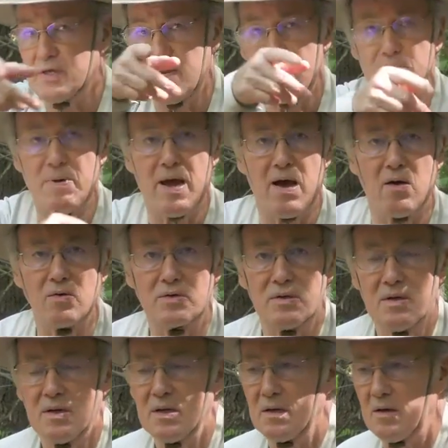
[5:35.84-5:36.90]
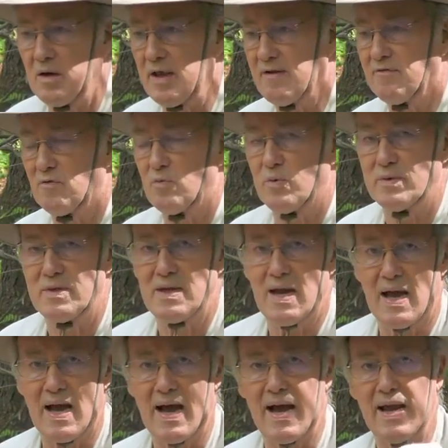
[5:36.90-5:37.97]
tape out level with the
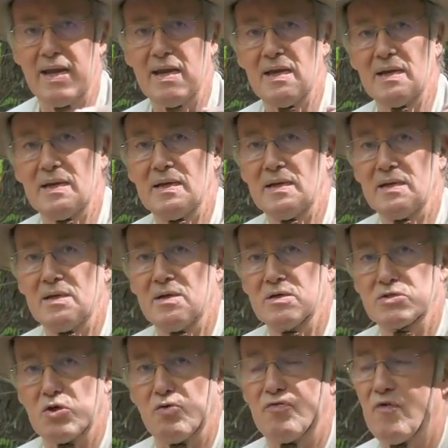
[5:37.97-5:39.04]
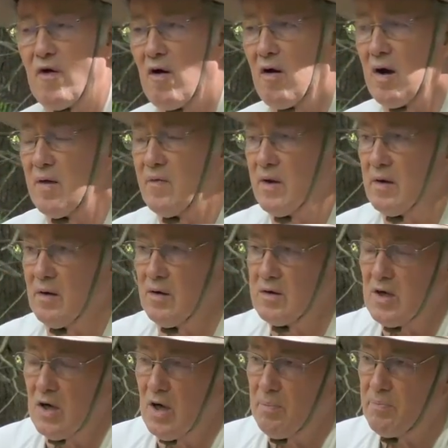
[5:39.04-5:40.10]
eye so far and then
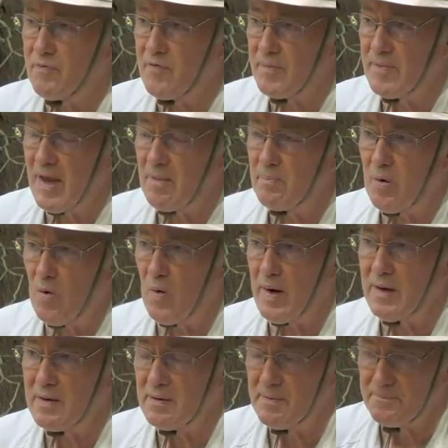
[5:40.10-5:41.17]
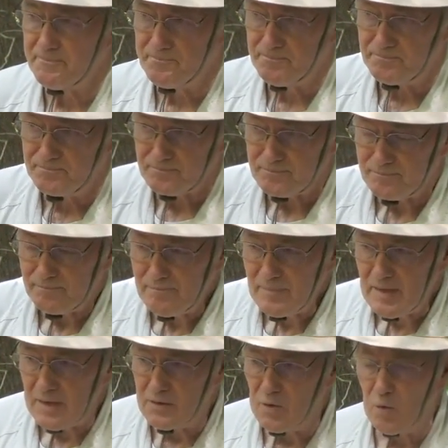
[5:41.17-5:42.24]
look up from that point
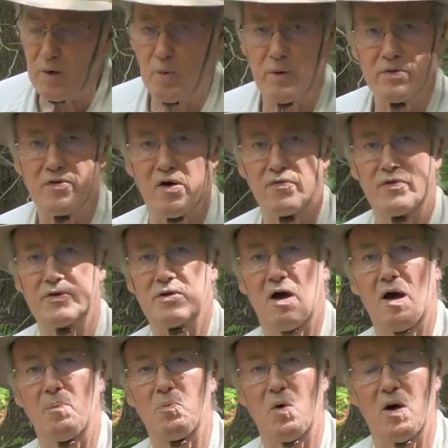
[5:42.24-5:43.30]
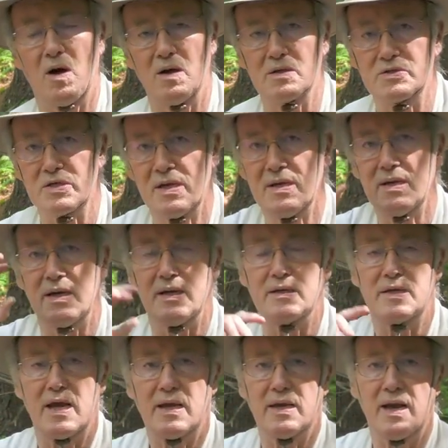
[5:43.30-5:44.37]
to where we thought the top was and
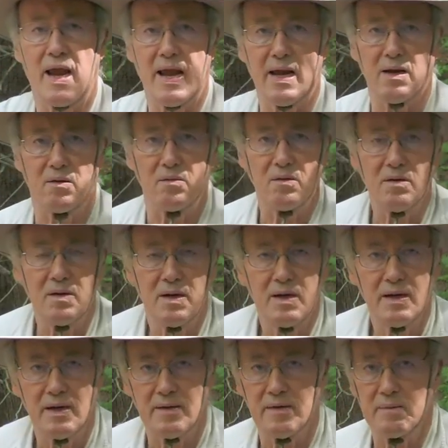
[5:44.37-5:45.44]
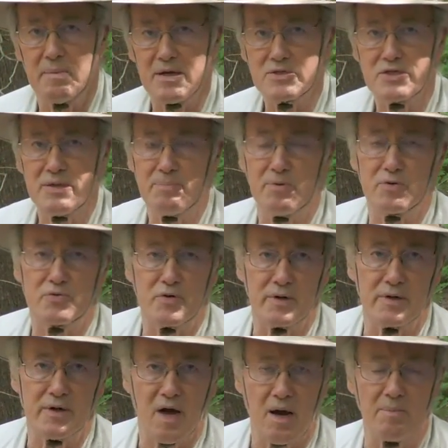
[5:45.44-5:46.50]
take an angle, and then by simple
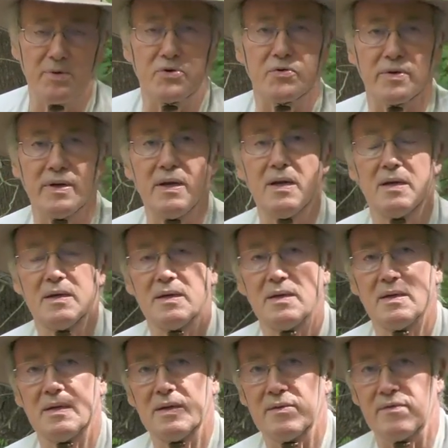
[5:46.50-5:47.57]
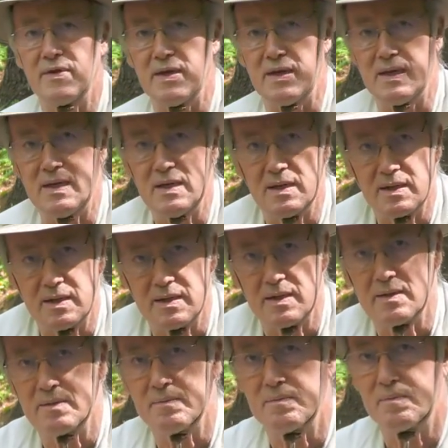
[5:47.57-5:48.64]
trigonometry,
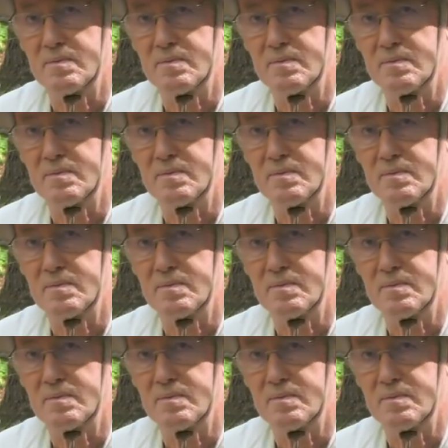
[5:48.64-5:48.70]
the